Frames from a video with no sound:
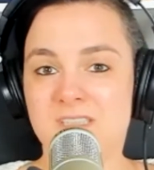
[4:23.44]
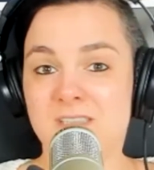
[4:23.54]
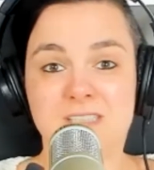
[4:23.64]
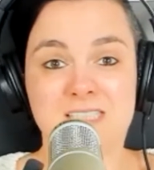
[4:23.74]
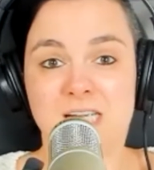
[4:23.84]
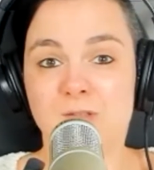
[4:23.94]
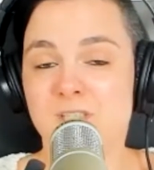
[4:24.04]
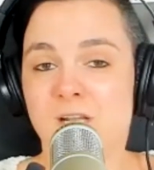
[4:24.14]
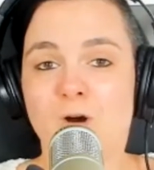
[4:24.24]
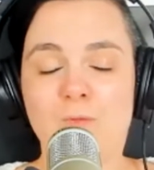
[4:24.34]
decide to
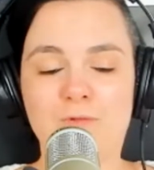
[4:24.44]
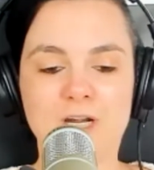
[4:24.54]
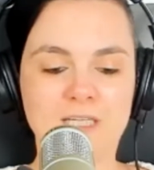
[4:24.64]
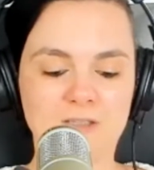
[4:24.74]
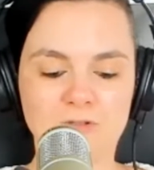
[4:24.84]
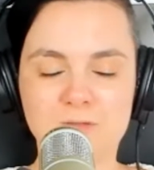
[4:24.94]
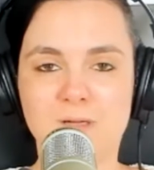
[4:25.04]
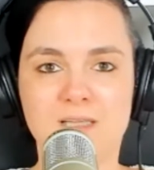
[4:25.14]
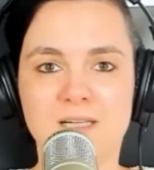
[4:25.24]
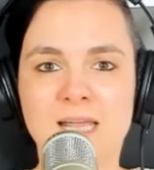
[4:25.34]
stay home, right? I don't
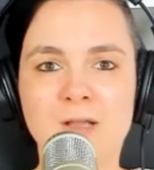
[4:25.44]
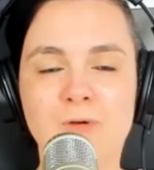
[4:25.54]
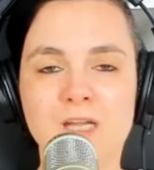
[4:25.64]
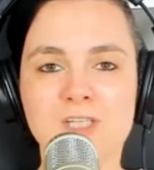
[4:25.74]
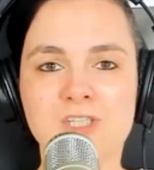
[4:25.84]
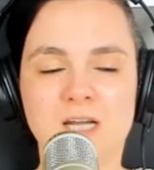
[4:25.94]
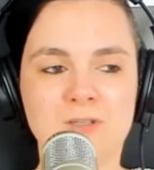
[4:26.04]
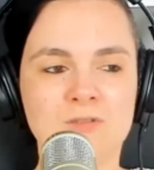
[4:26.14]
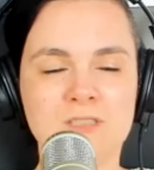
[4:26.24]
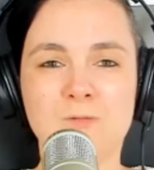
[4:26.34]
speak the language. I
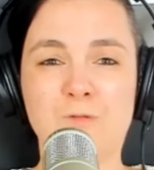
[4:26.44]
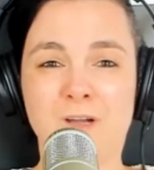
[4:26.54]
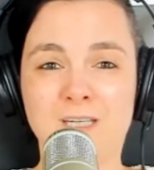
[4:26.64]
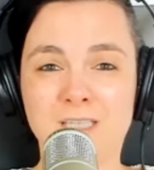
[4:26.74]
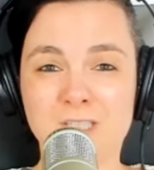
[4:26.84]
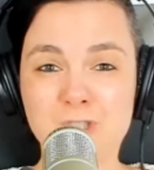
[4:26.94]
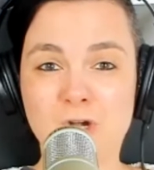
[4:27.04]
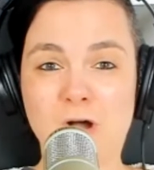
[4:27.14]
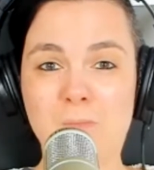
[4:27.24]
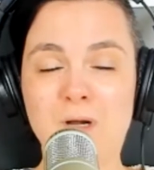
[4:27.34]
don't seem to find any
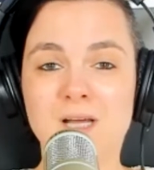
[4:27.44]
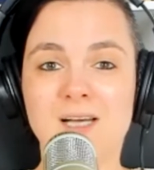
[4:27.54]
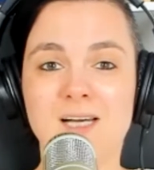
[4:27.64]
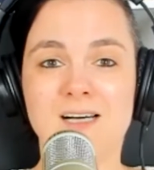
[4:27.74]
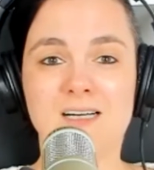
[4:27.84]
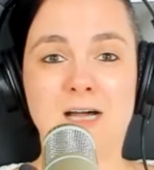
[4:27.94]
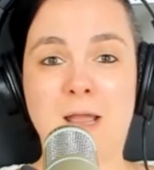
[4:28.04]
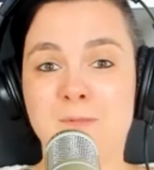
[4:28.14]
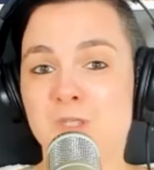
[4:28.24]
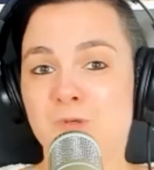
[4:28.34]
job.
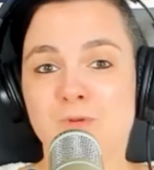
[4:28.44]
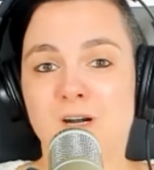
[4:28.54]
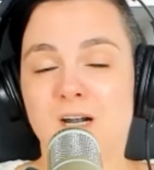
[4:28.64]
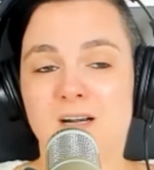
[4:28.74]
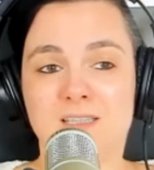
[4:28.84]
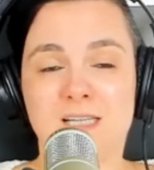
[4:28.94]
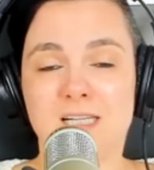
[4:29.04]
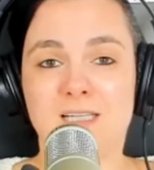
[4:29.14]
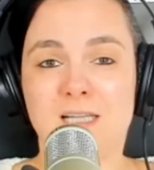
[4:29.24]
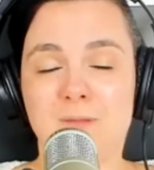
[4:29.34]
I'm sure at
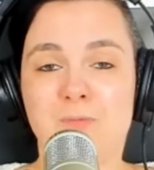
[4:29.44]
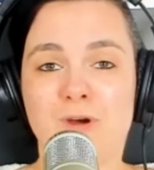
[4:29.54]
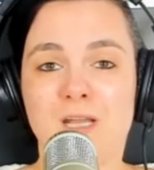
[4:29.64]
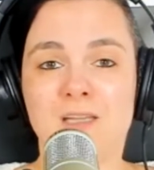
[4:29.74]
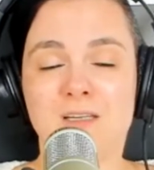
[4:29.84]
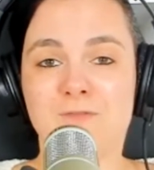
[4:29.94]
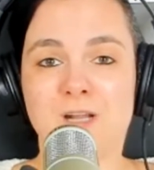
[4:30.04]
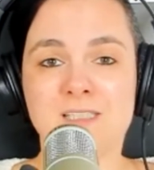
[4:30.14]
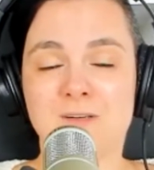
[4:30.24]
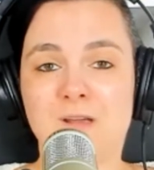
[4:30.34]
that point,
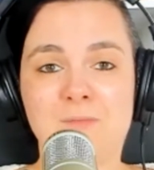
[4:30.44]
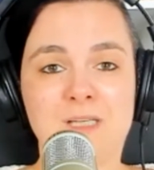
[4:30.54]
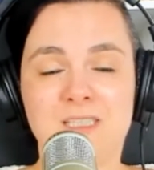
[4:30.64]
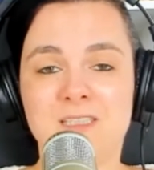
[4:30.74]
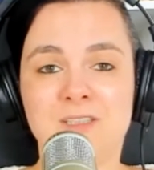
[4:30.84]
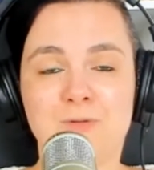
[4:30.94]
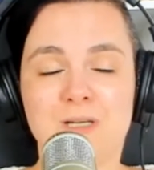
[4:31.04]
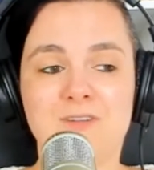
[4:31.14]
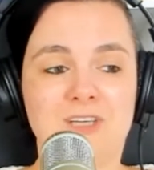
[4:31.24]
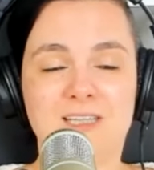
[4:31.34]
friends and family didn't
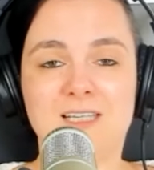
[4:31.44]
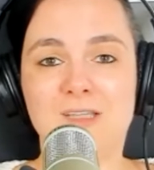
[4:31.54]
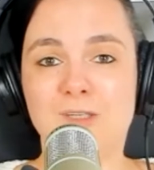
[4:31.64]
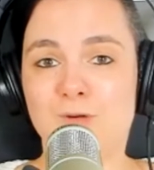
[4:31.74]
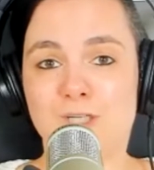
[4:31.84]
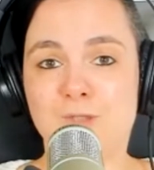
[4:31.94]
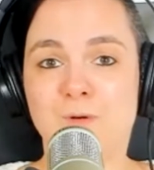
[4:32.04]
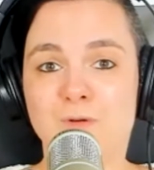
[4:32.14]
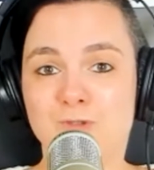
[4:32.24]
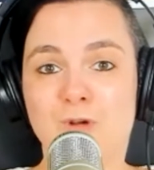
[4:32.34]
really think that you are
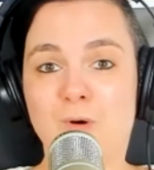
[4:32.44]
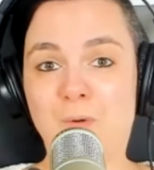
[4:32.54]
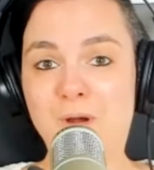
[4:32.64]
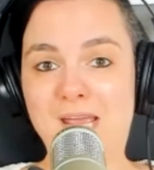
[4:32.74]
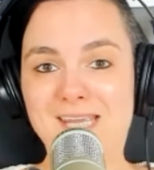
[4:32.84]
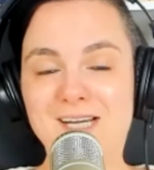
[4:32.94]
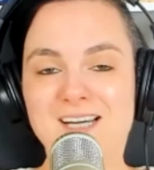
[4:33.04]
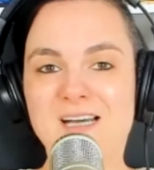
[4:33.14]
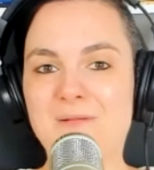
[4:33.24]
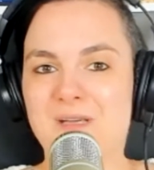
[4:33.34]
supposed to go away
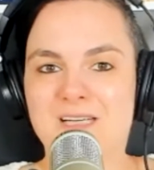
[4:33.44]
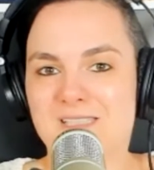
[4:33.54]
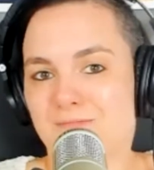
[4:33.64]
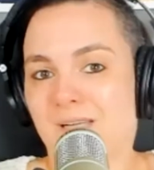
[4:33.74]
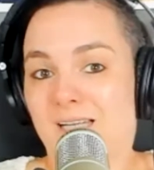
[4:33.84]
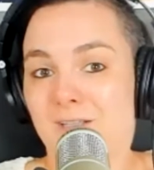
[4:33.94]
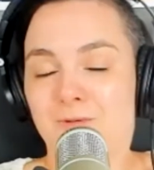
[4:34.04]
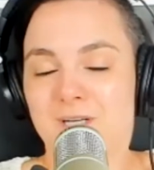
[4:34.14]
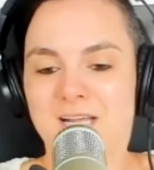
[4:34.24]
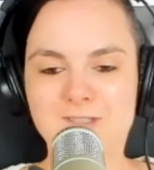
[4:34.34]
because you
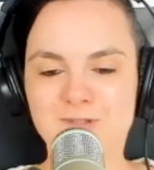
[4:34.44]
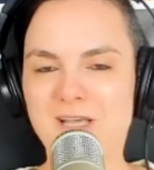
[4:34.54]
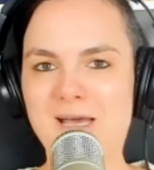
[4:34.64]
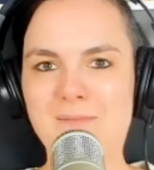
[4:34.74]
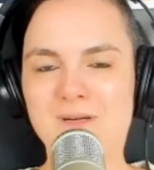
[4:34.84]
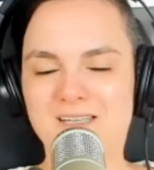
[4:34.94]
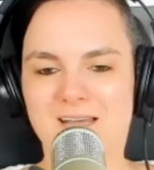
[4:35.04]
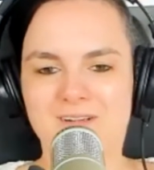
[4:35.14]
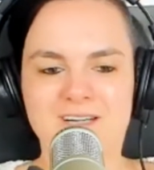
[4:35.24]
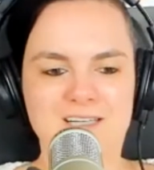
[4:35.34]
were next to them,
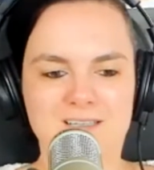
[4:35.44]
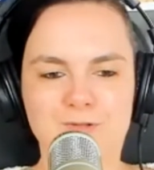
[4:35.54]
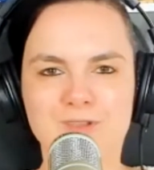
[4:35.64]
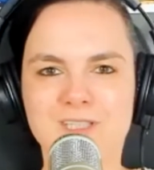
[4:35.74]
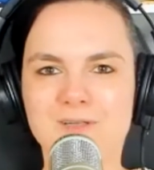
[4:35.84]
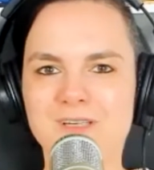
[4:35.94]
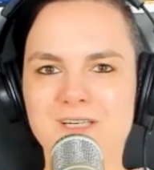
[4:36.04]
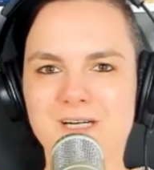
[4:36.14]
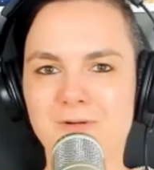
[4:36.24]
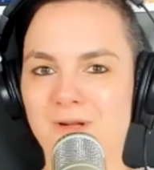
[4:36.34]
having a good
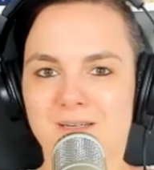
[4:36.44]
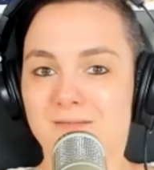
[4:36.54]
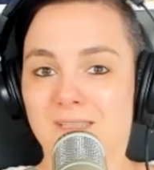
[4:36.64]
career where,